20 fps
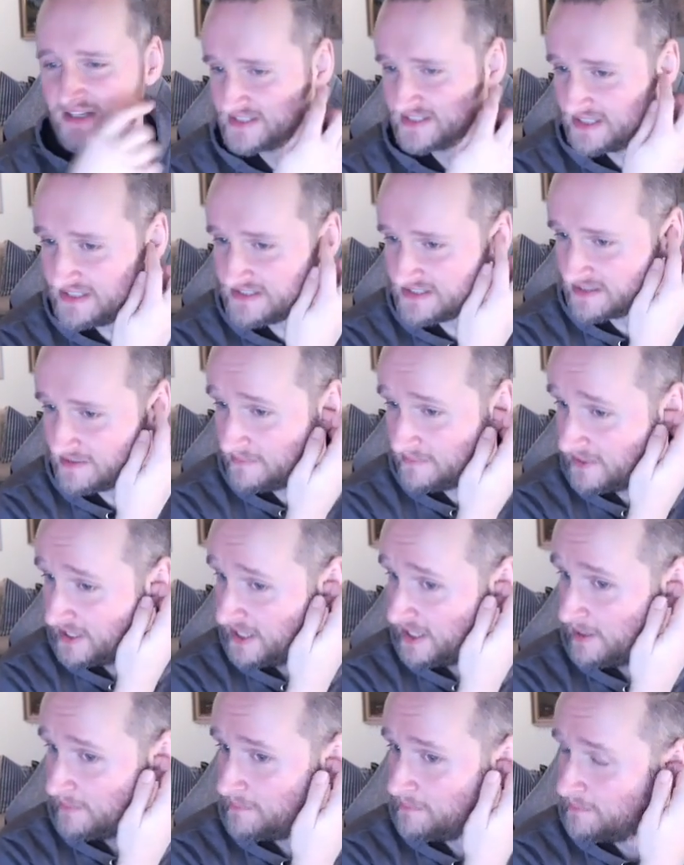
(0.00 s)
system
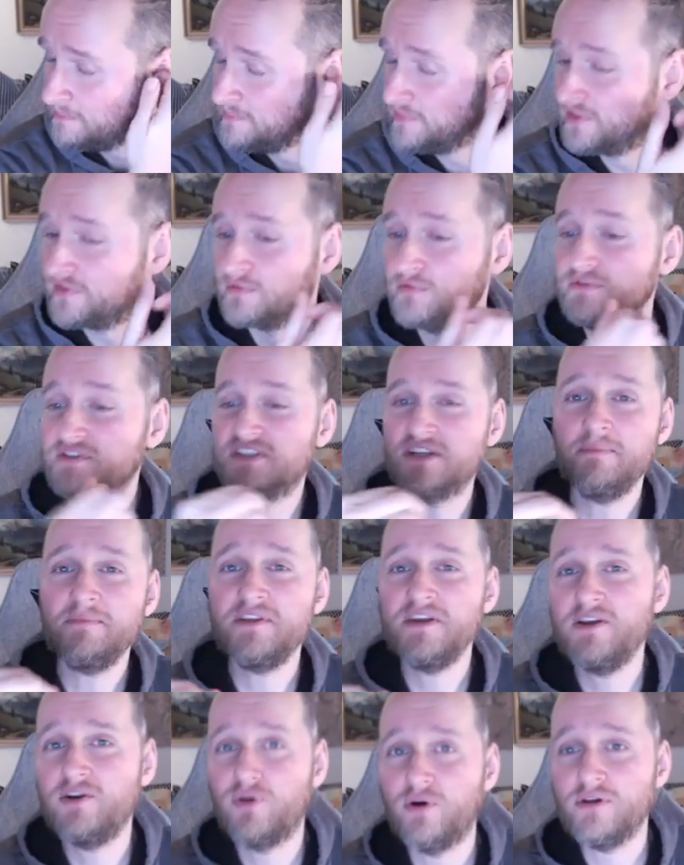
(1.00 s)
through
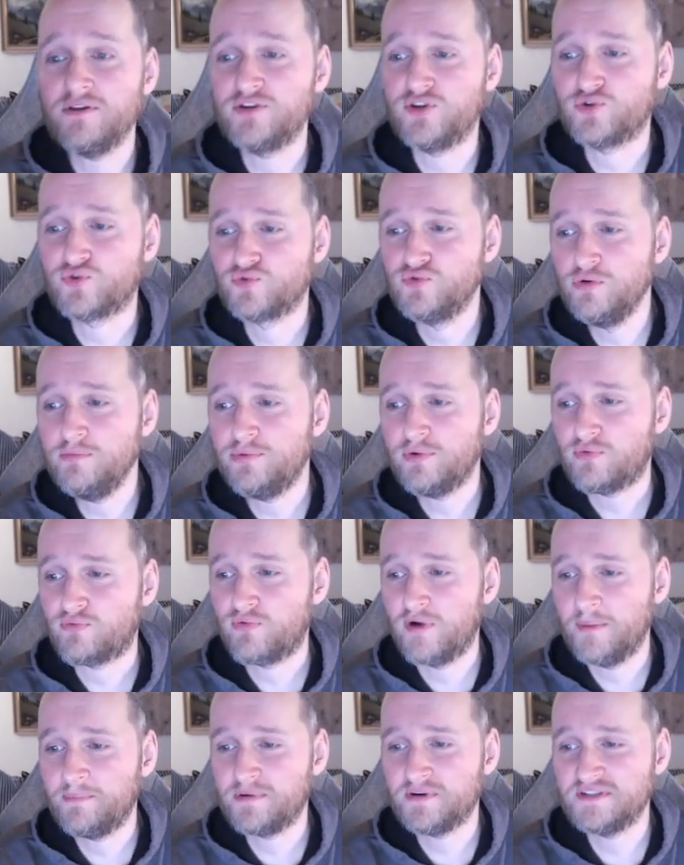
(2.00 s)
something called group
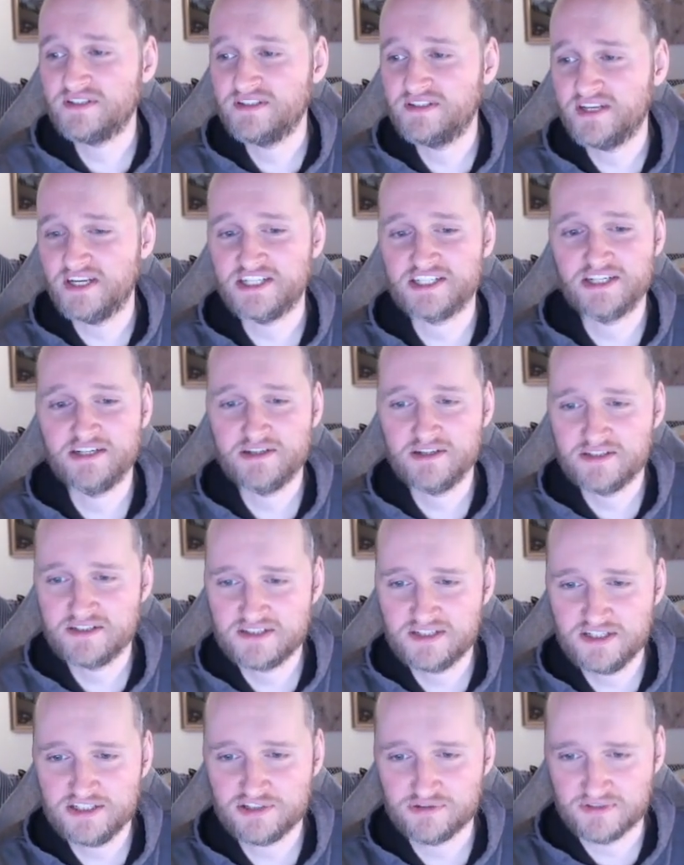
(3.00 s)
representation
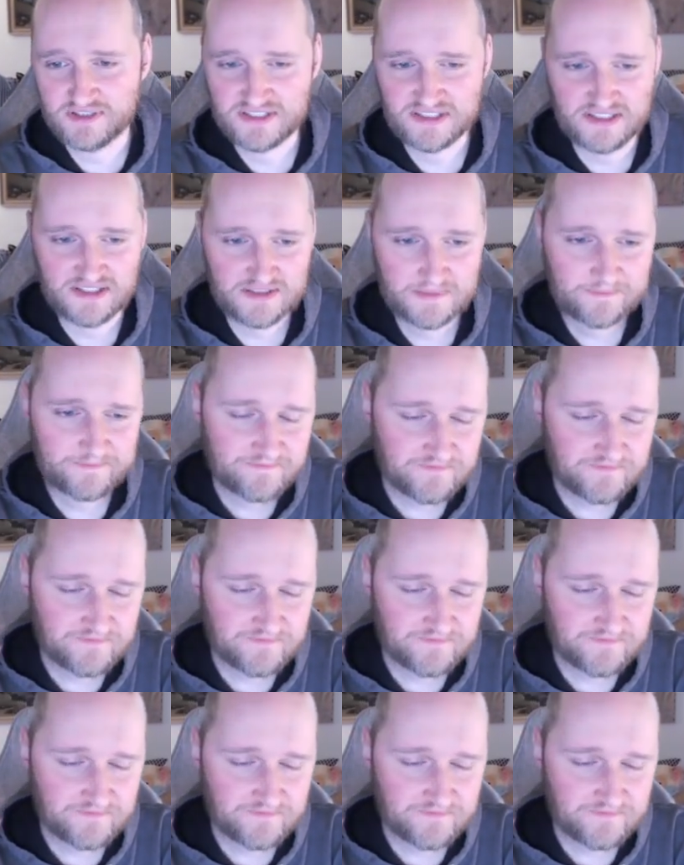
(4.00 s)
constituencies.